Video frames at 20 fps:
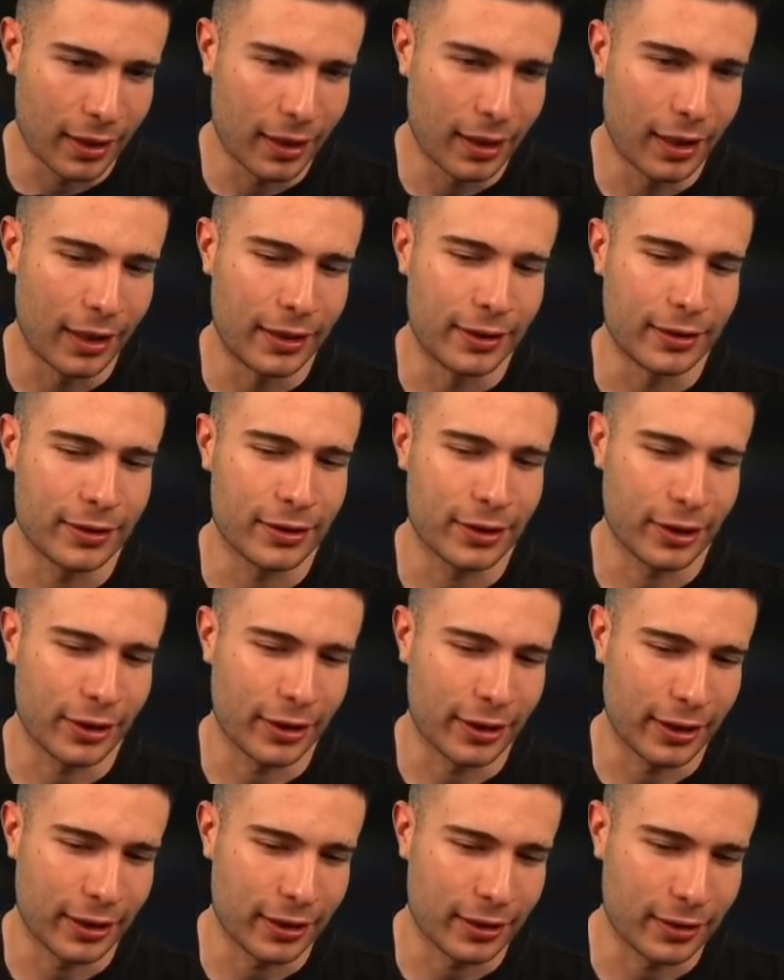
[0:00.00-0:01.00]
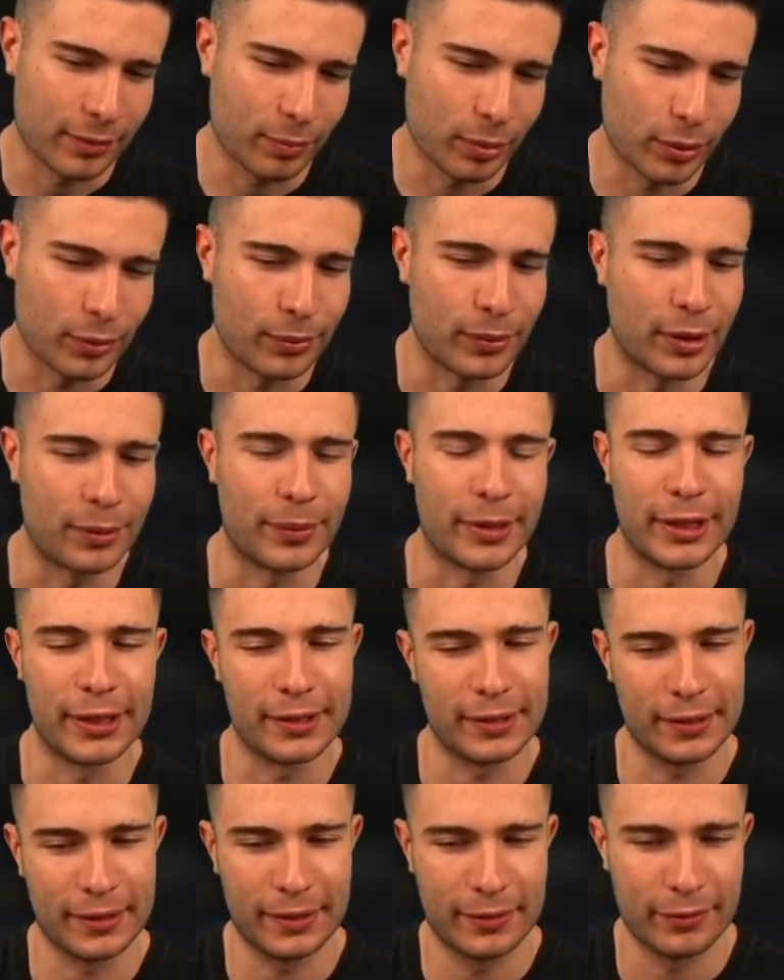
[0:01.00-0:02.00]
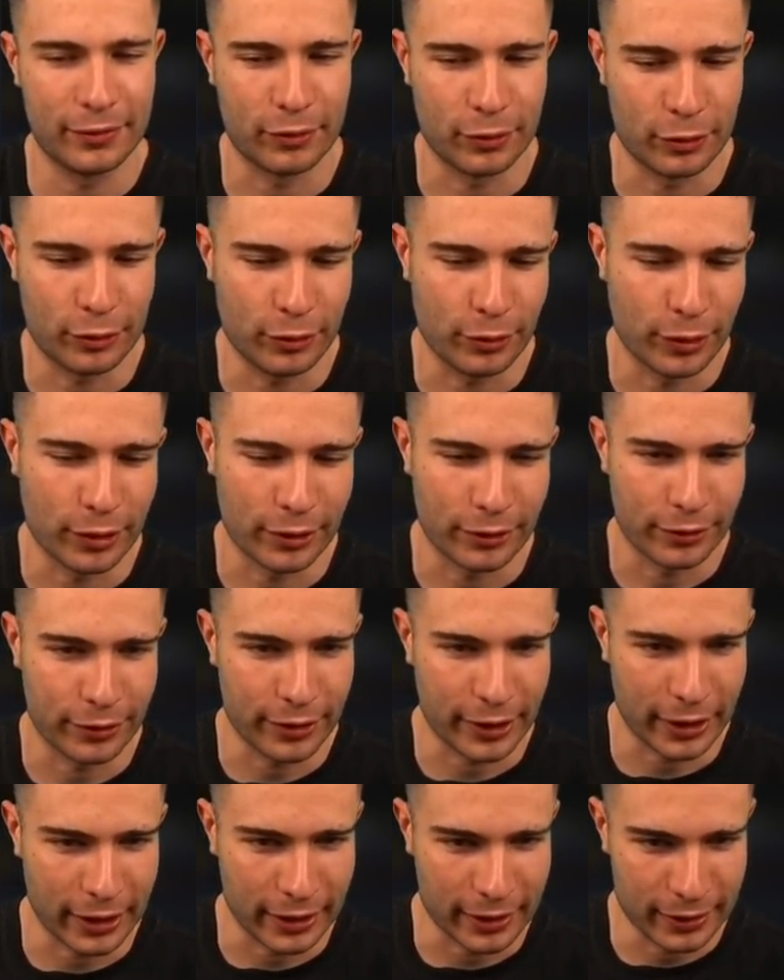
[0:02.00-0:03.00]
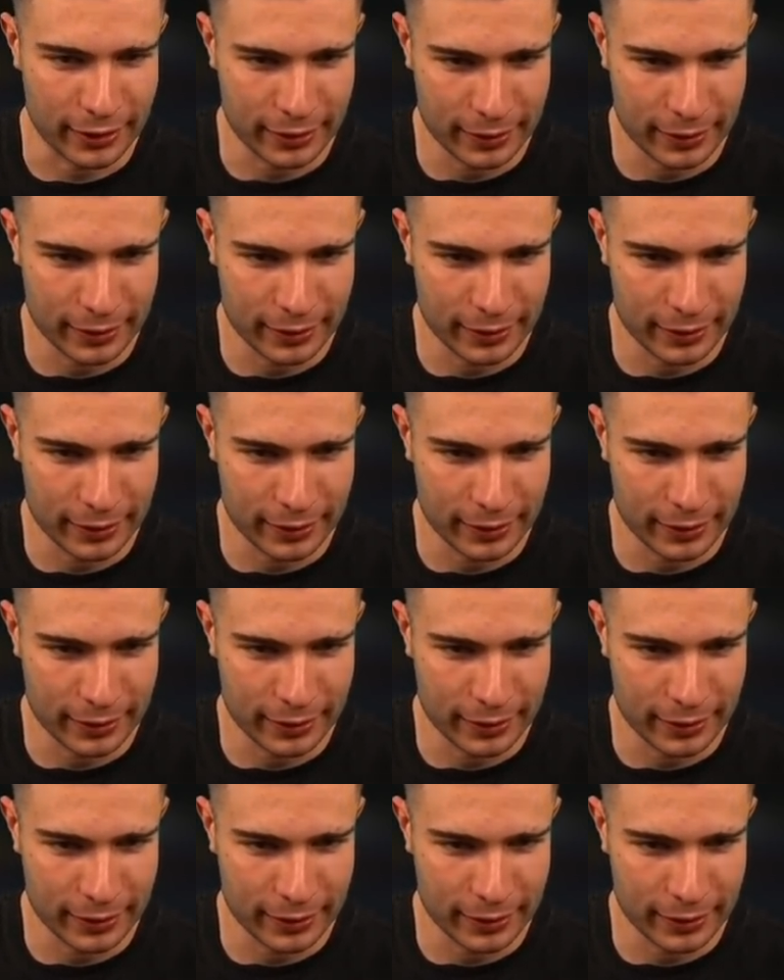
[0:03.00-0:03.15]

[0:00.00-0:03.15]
And it's going to hit Pumbaa, mate. For 200k.